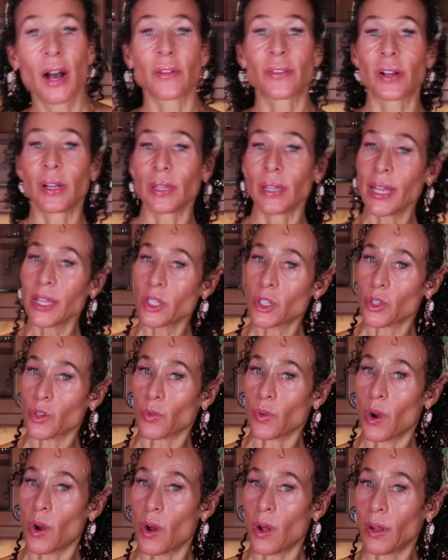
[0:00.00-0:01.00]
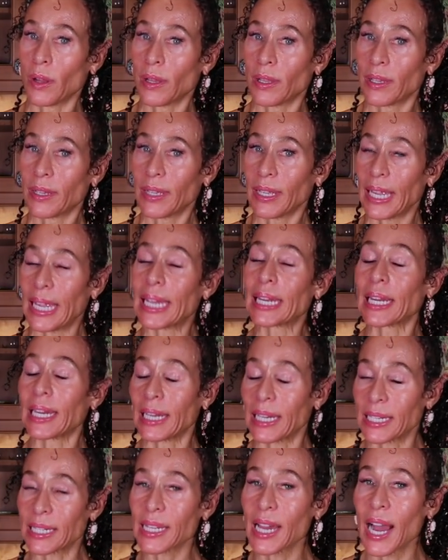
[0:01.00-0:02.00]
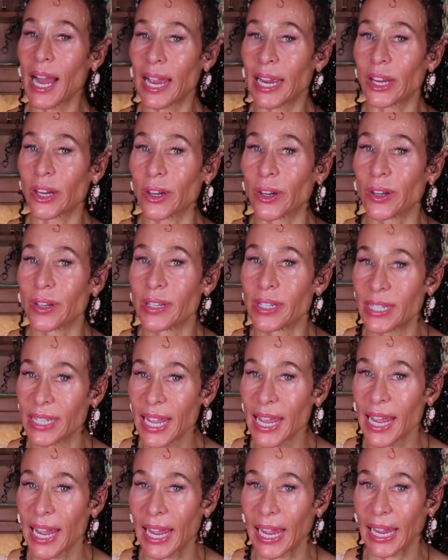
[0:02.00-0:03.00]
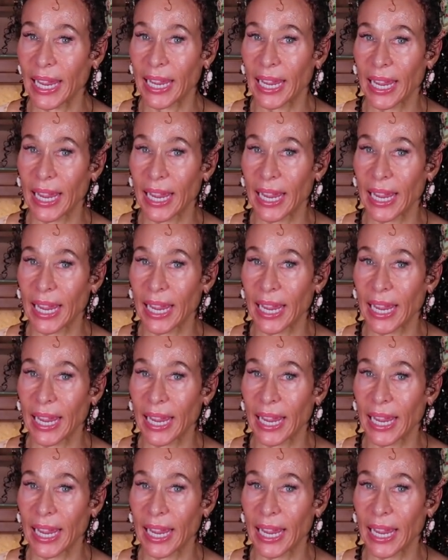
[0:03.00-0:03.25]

of cholesterol in an entire day.